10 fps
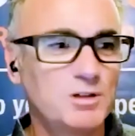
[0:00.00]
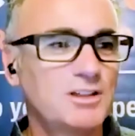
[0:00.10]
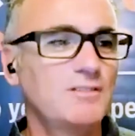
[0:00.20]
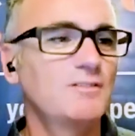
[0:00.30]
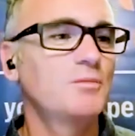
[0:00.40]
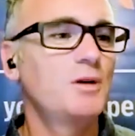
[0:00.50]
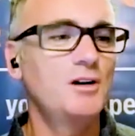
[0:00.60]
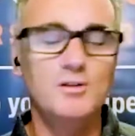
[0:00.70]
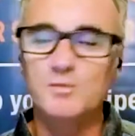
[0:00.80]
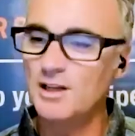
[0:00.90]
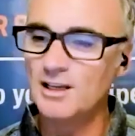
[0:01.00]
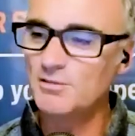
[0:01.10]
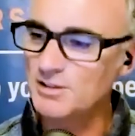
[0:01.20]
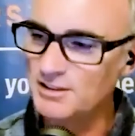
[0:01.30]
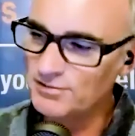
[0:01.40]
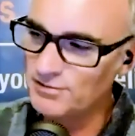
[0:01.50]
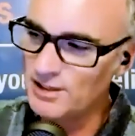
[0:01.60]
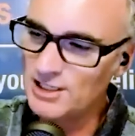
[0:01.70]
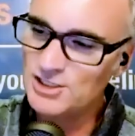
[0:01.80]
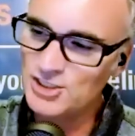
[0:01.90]
working from home, like with the
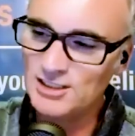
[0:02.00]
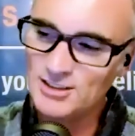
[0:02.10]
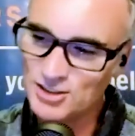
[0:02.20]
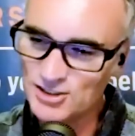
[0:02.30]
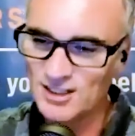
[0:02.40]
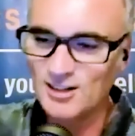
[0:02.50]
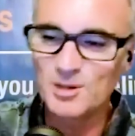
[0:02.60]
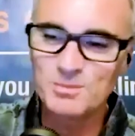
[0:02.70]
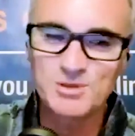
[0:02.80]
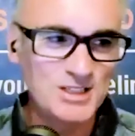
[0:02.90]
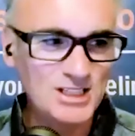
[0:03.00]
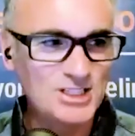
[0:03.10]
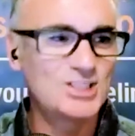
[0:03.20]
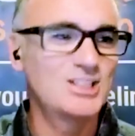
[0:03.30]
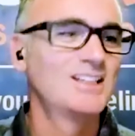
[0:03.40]
fridge in just arm's reach.